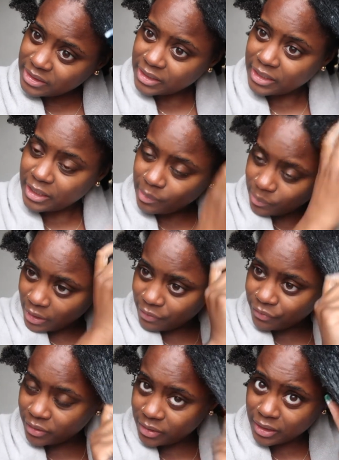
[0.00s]
to keep
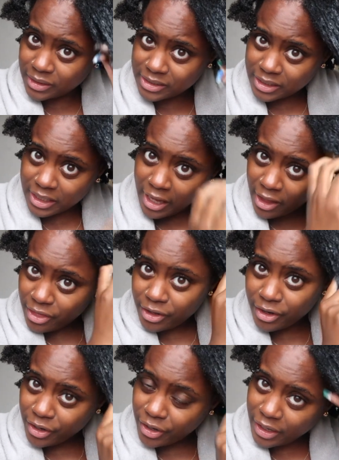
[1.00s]
everything
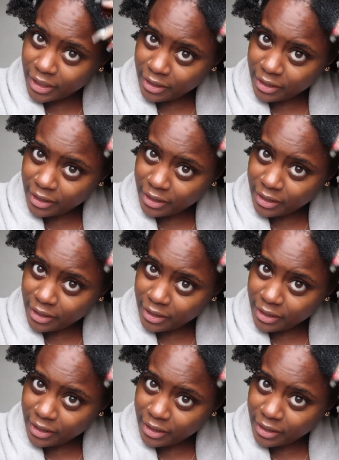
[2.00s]
together.